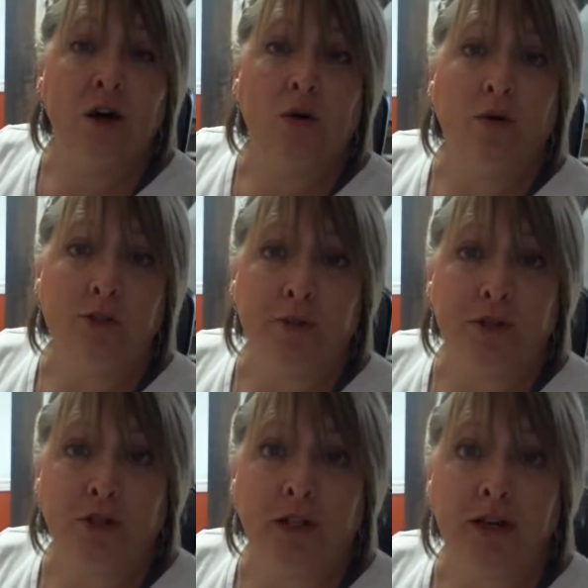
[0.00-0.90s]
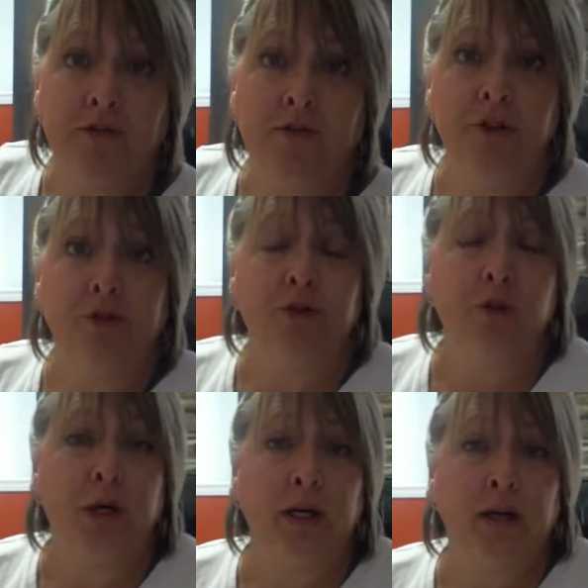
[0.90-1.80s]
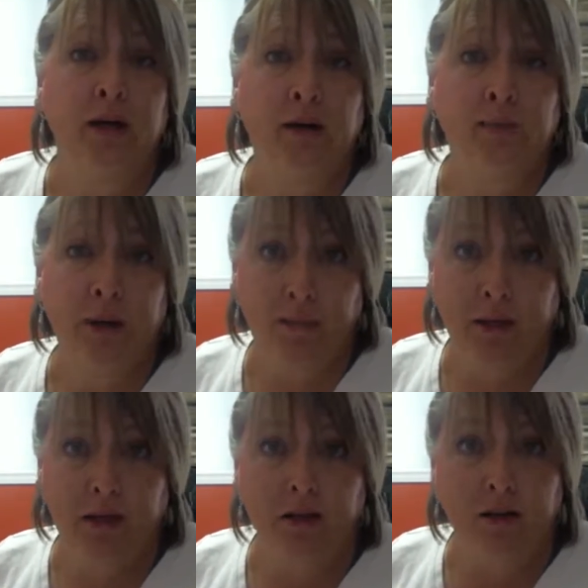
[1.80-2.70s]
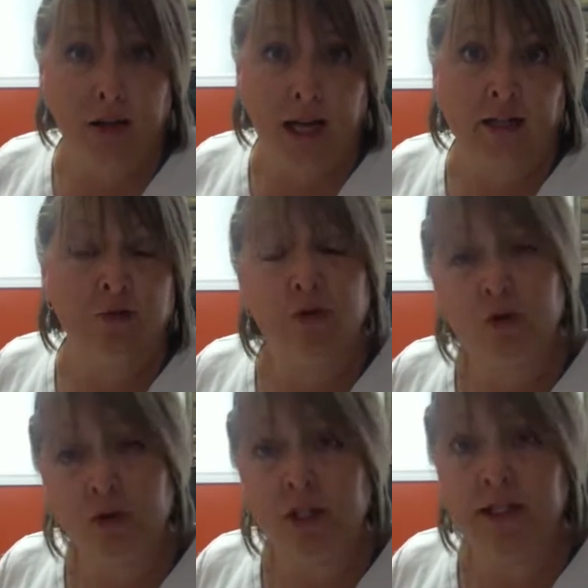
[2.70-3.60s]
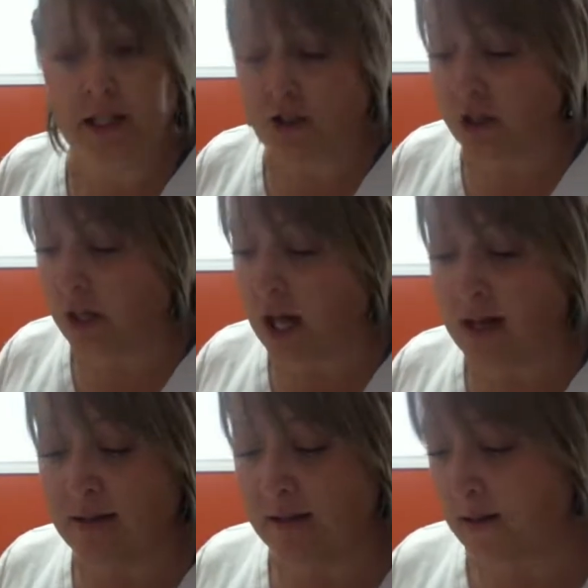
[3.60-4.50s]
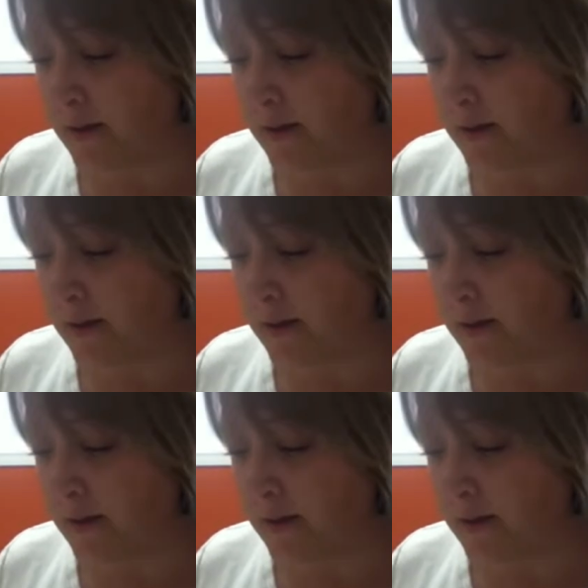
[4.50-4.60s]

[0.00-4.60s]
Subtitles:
or is mature enough to join a puppy class or socialization class.